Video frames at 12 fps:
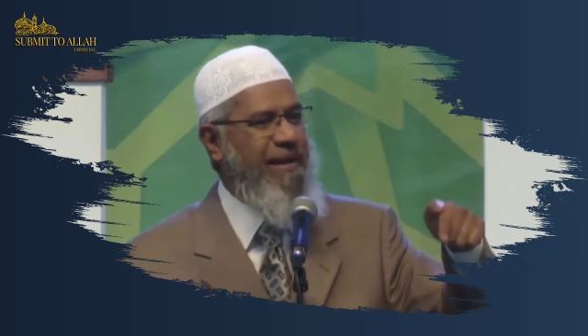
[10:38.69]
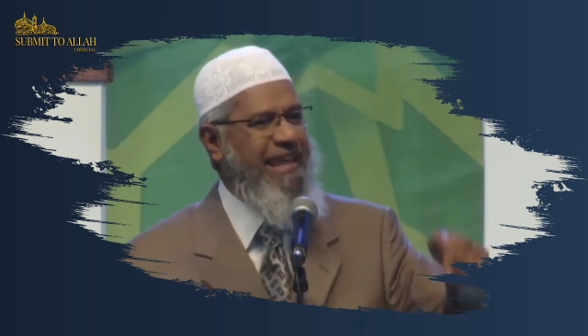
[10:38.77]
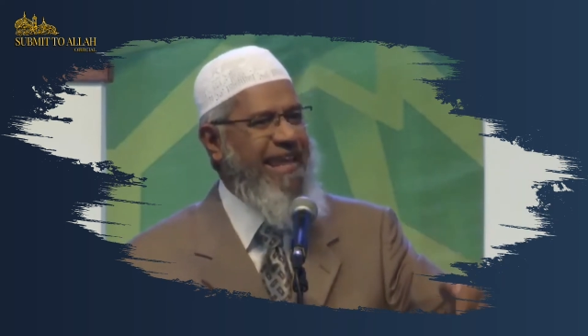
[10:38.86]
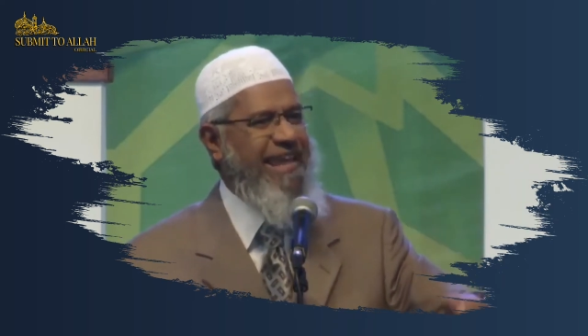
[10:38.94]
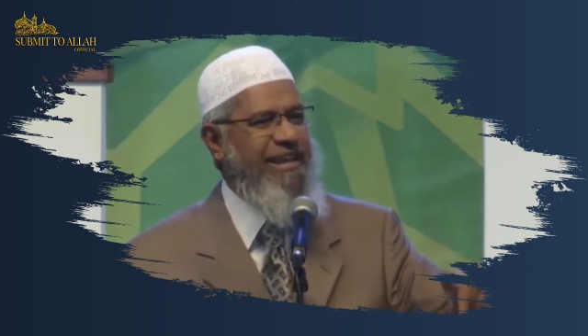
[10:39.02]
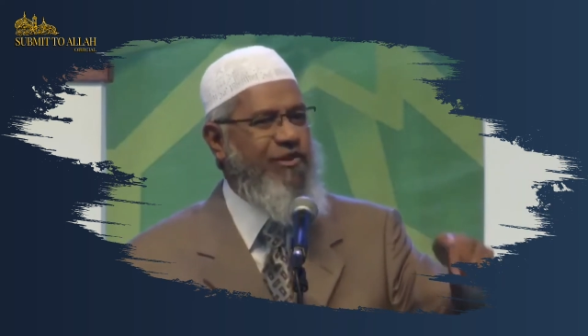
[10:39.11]

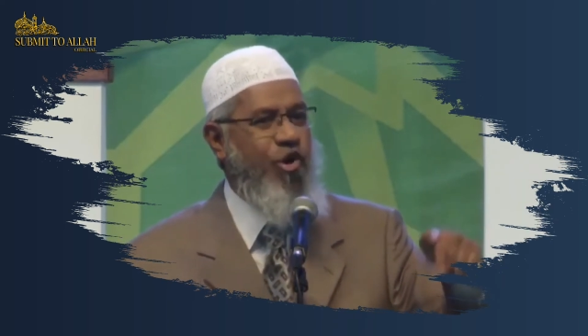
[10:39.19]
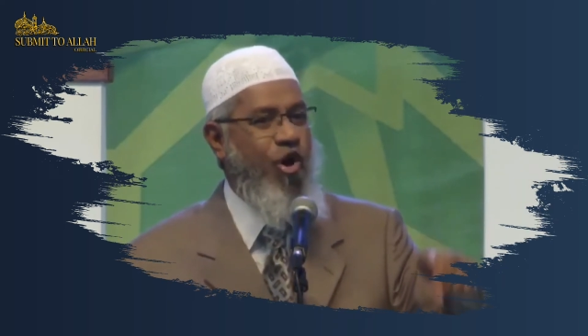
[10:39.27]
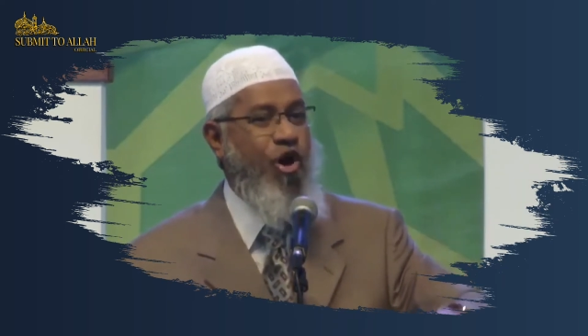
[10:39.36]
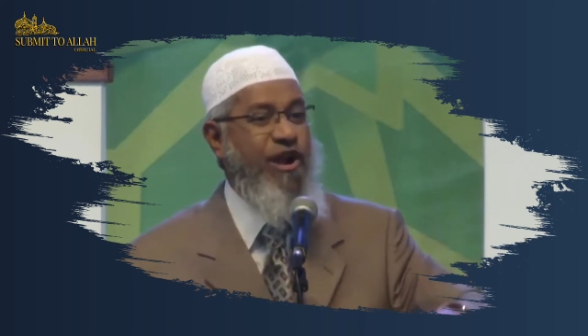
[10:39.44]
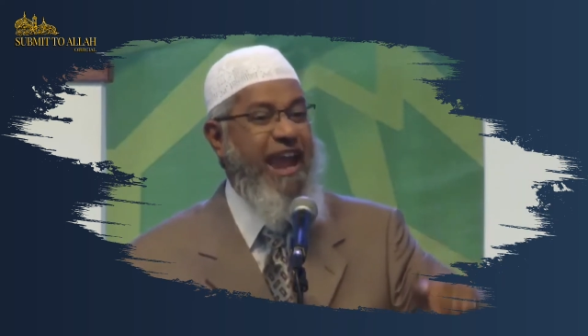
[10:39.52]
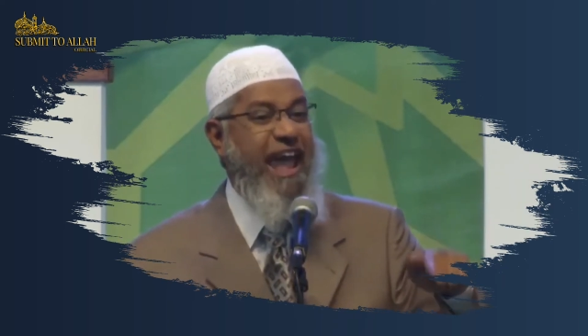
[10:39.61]
please
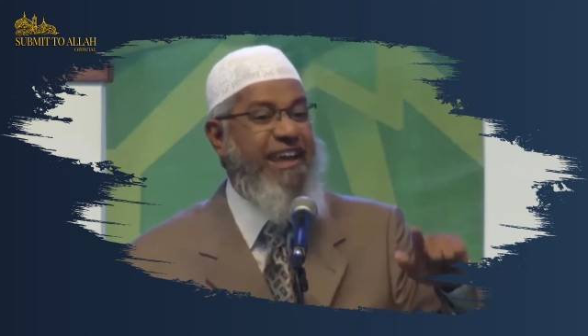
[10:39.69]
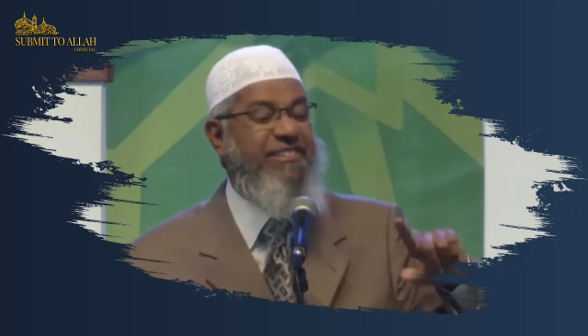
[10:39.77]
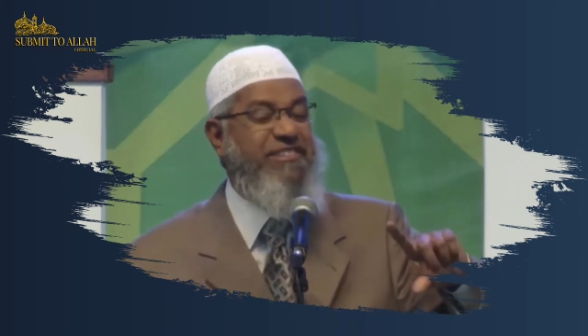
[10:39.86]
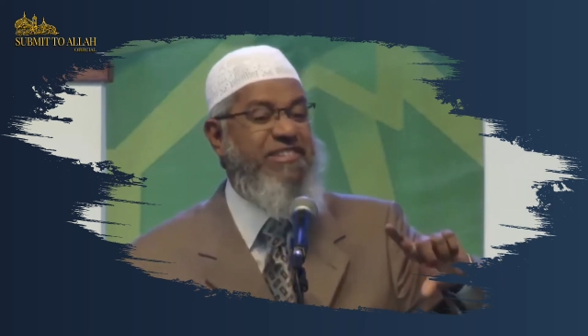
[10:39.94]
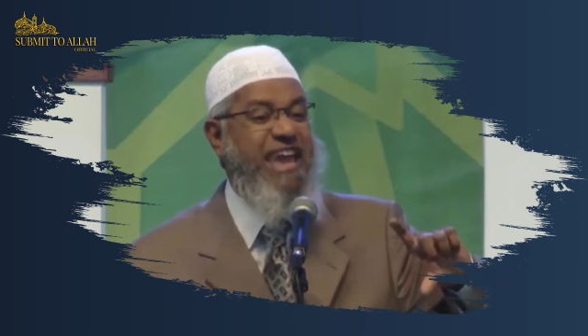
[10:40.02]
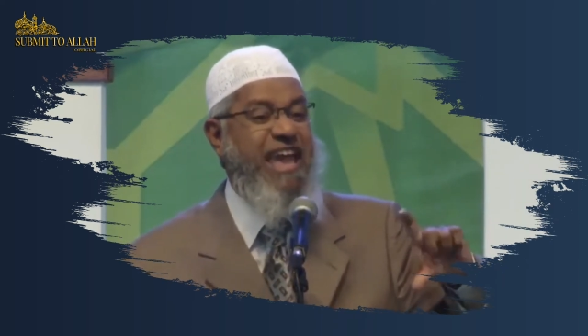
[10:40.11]
don't
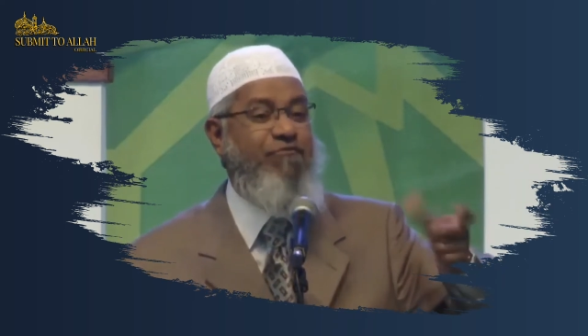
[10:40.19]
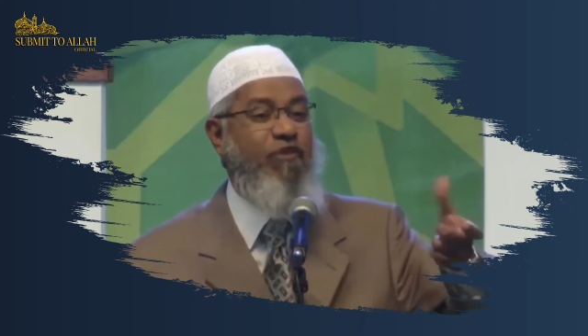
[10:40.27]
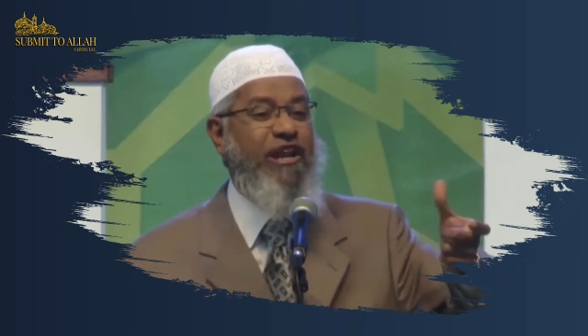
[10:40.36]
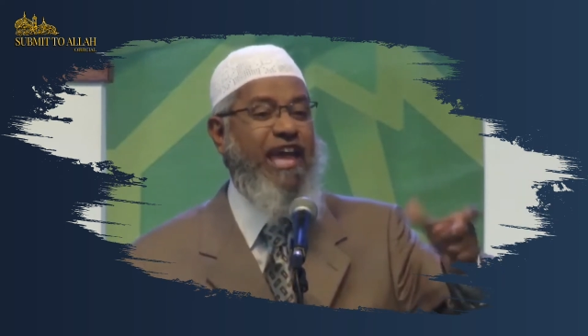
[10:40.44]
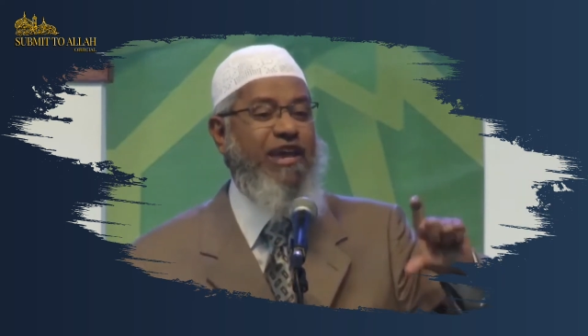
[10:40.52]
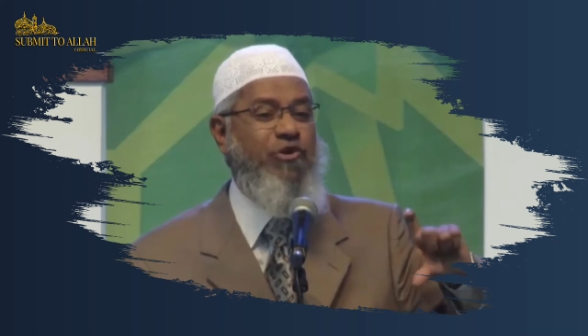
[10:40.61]
exchange.
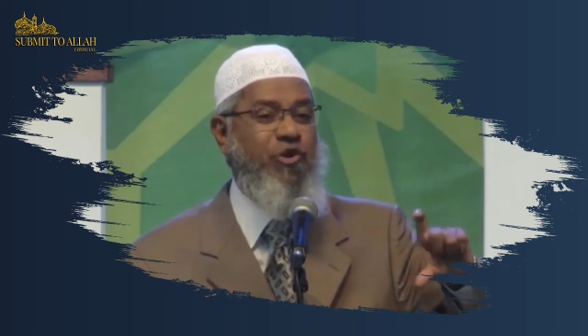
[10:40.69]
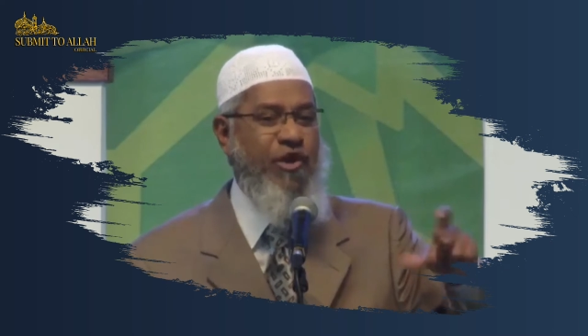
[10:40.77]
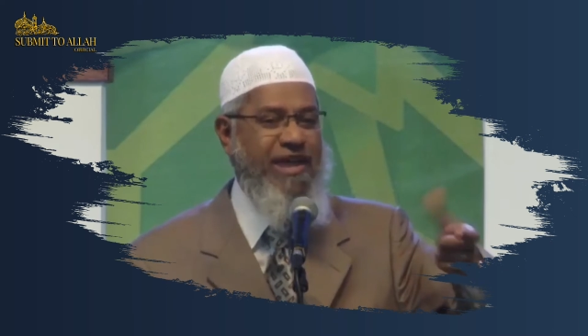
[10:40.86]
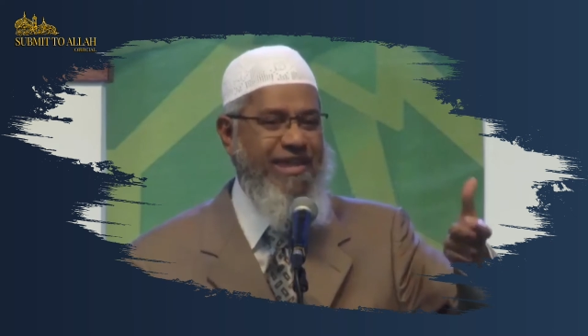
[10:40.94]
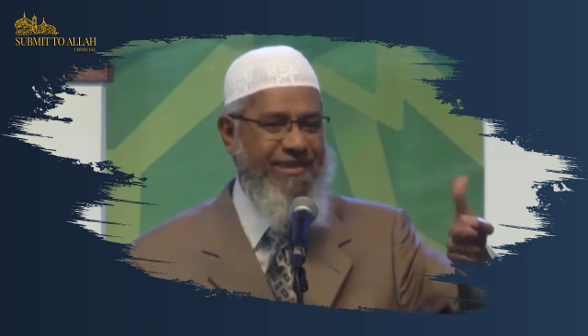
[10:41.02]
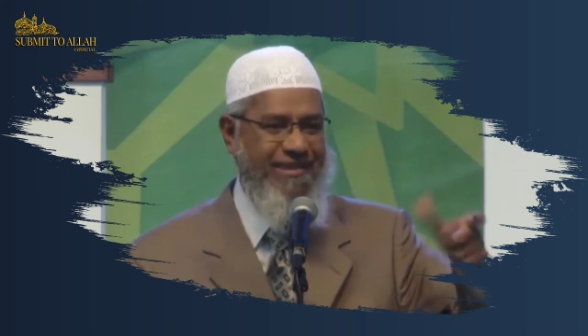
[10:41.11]
What are you
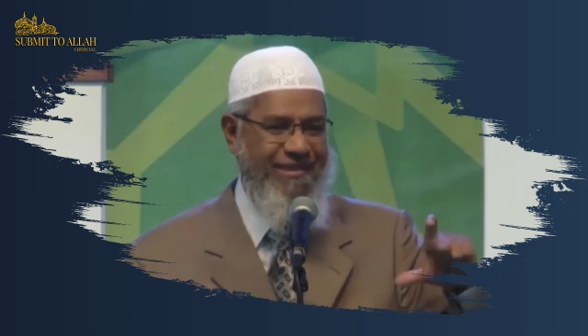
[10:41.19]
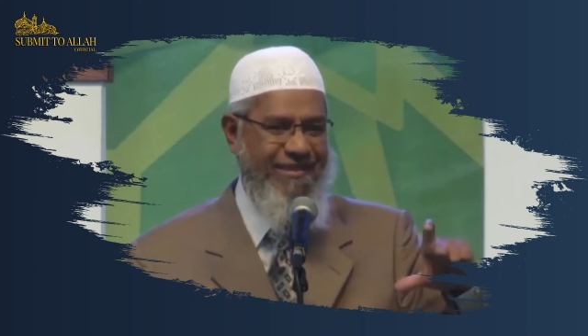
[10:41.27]
doing?